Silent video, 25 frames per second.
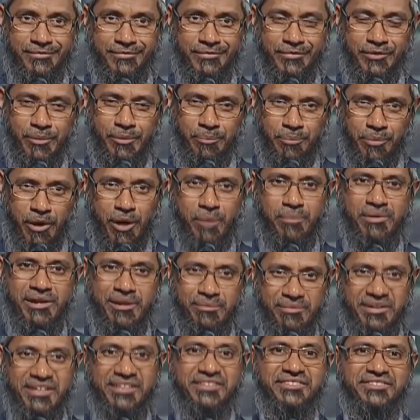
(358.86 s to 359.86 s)
The
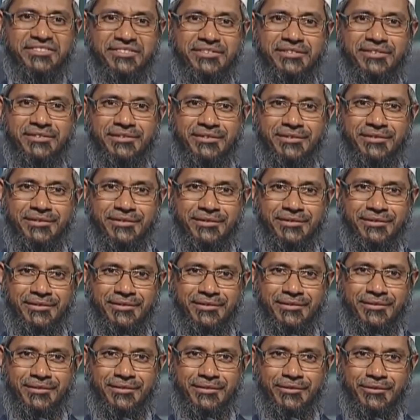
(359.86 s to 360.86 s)
problem is
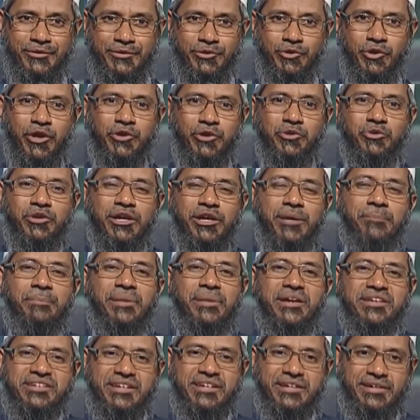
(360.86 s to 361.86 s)
you are too
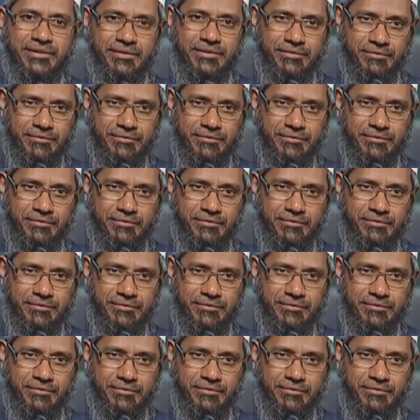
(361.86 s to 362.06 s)
impatient.